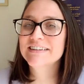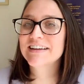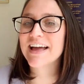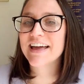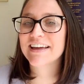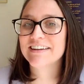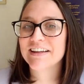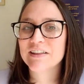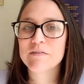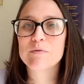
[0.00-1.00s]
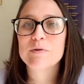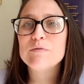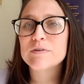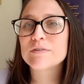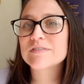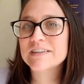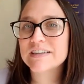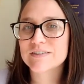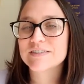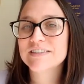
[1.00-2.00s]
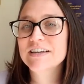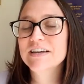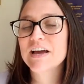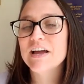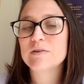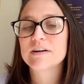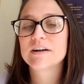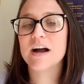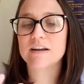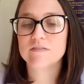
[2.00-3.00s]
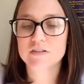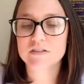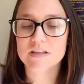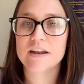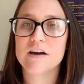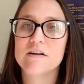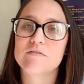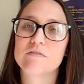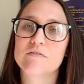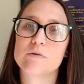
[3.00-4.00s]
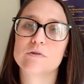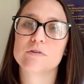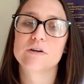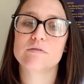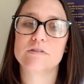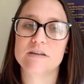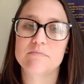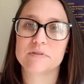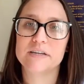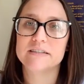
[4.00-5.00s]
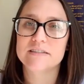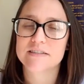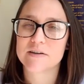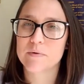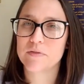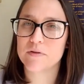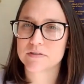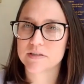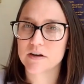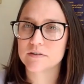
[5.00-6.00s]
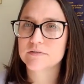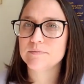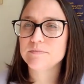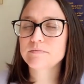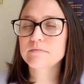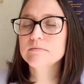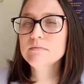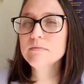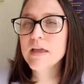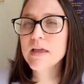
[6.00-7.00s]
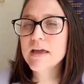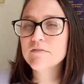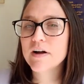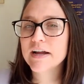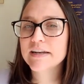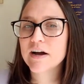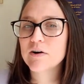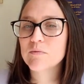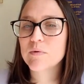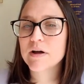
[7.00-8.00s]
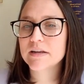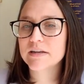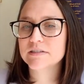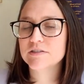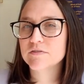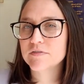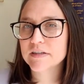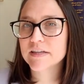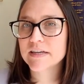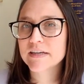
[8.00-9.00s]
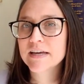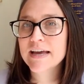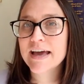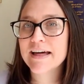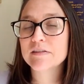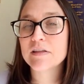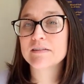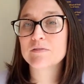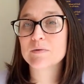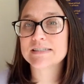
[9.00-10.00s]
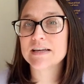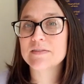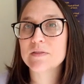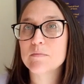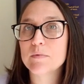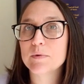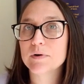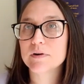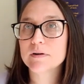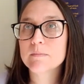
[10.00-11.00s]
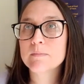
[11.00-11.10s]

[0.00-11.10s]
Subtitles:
And I love the one who feels guilt. And you can kind of just let it unfold and go deeply and sit with yourself and find out what it is you're feeling. And that's where I said the more